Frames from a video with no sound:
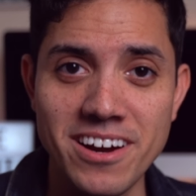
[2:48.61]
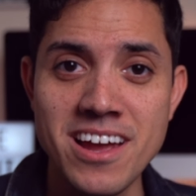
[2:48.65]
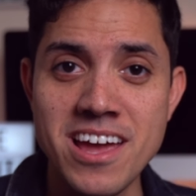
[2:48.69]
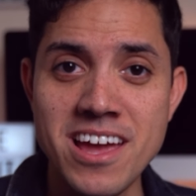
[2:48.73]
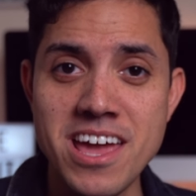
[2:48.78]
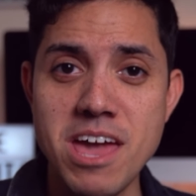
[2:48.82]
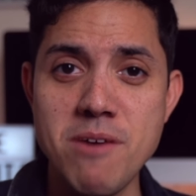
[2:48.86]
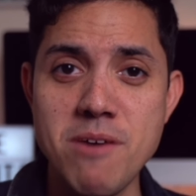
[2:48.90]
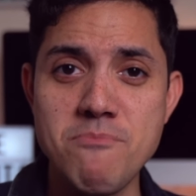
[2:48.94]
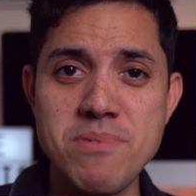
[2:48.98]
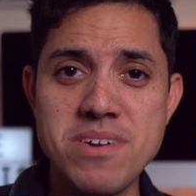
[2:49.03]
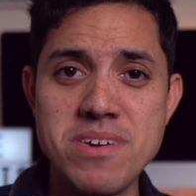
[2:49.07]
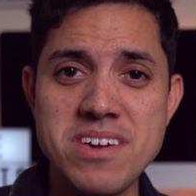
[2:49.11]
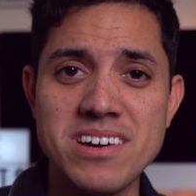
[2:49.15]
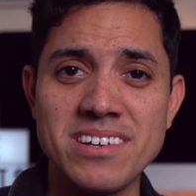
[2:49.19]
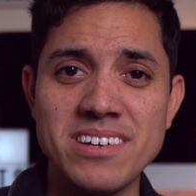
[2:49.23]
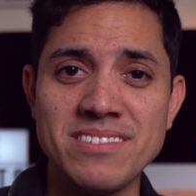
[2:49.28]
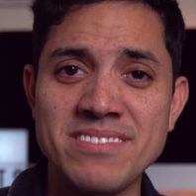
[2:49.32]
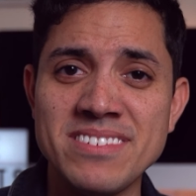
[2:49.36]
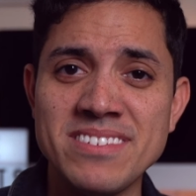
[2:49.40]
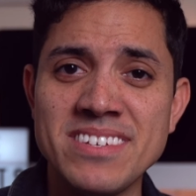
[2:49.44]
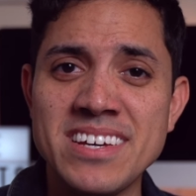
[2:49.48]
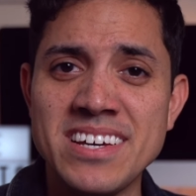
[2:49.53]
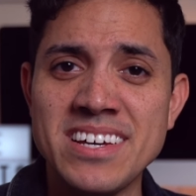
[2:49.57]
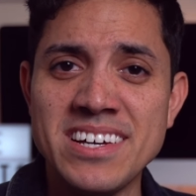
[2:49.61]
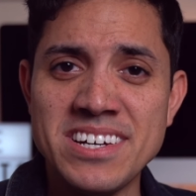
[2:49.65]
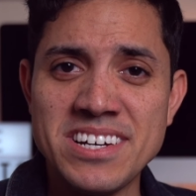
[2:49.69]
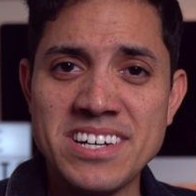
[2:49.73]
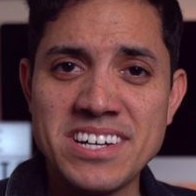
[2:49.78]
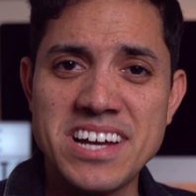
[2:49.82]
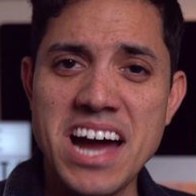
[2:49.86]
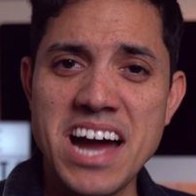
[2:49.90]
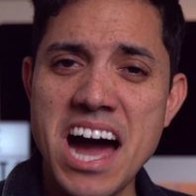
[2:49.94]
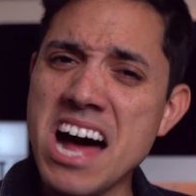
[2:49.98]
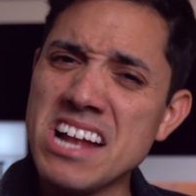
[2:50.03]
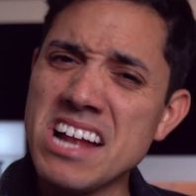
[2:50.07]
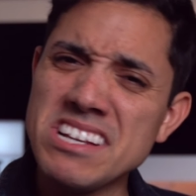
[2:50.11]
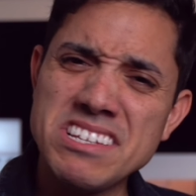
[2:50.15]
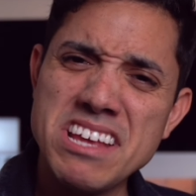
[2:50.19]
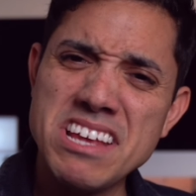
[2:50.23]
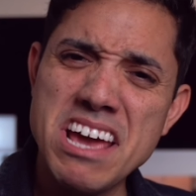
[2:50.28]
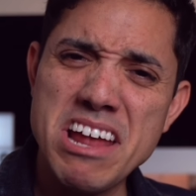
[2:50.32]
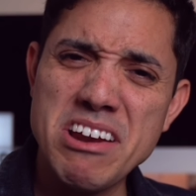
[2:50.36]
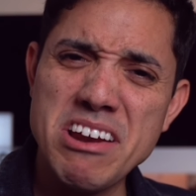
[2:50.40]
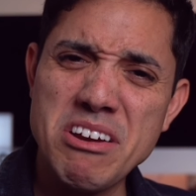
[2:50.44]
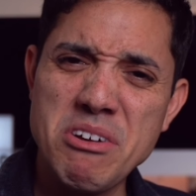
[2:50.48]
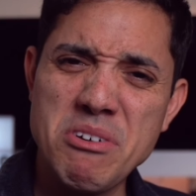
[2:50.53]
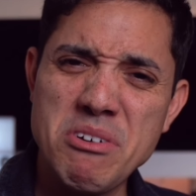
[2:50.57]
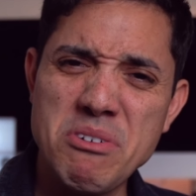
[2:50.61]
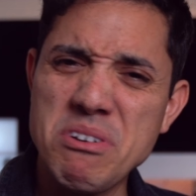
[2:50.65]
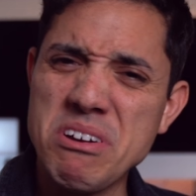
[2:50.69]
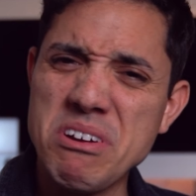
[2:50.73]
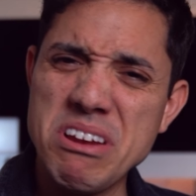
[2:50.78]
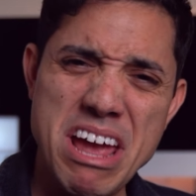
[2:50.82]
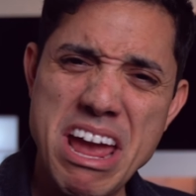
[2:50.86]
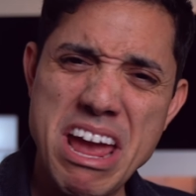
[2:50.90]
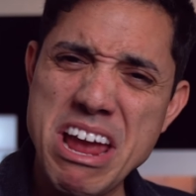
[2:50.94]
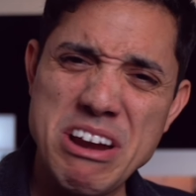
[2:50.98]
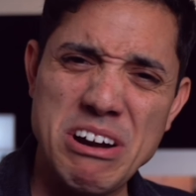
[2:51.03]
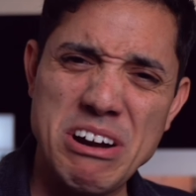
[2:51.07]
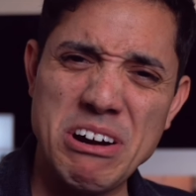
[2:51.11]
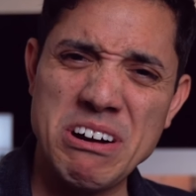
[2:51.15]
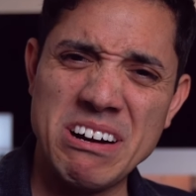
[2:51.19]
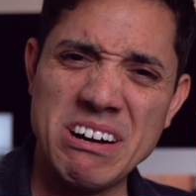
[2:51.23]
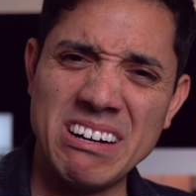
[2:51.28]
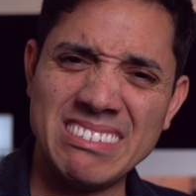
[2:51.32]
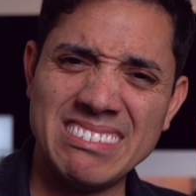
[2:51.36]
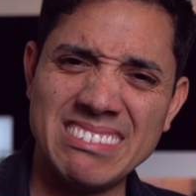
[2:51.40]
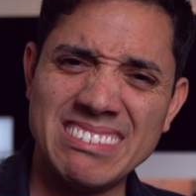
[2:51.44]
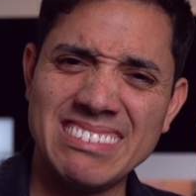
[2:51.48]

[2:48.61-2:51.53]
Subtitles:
to be a content creator.